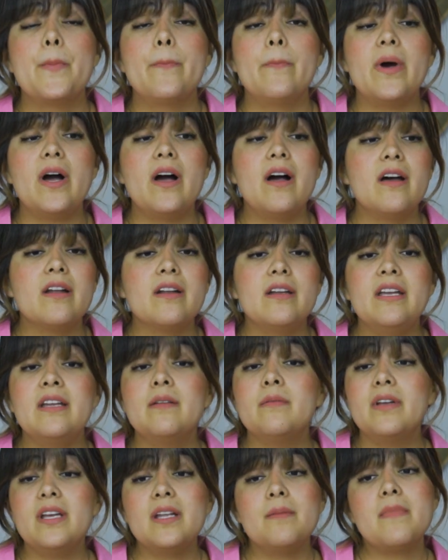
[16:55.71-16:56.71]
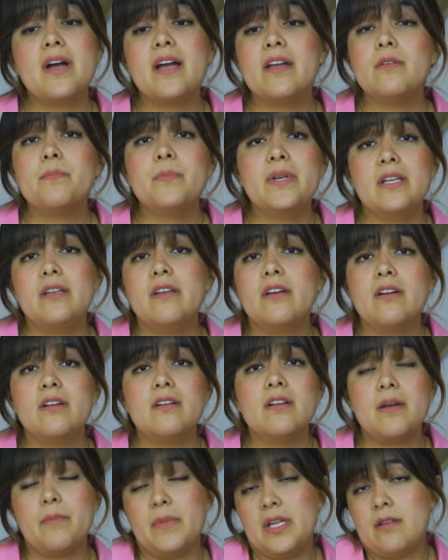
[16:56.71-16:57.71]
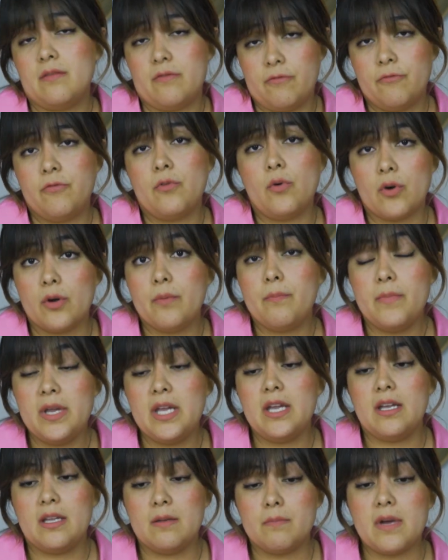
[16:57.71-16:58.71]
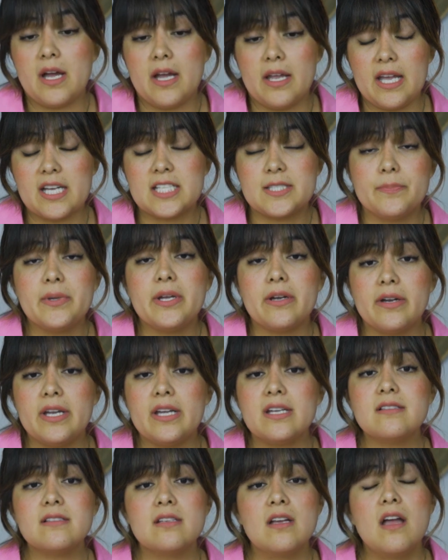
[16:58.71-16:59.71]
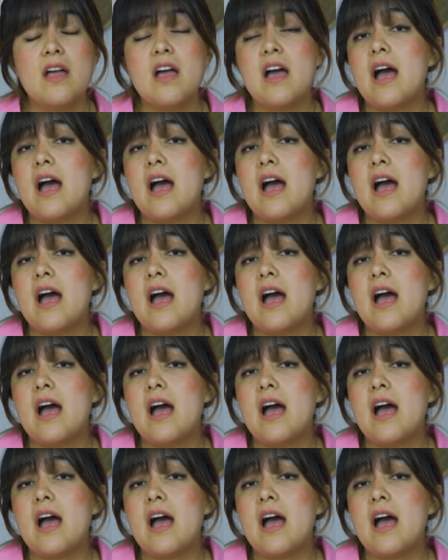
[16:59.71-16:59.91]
But in, in my opinion, I mean, for me, in my experience,